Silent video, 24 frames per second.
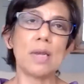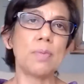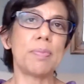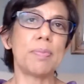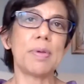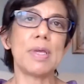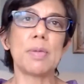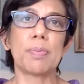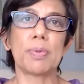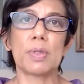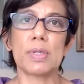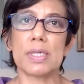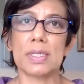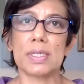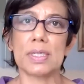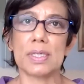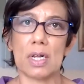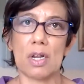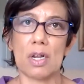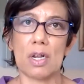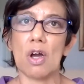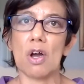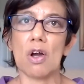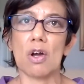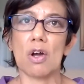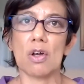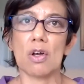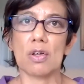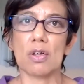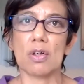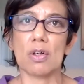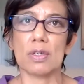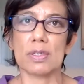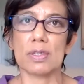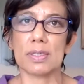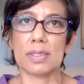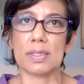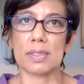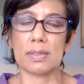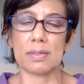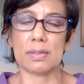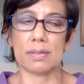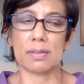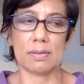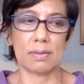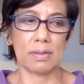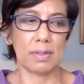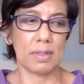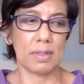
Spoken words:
10 people in a class,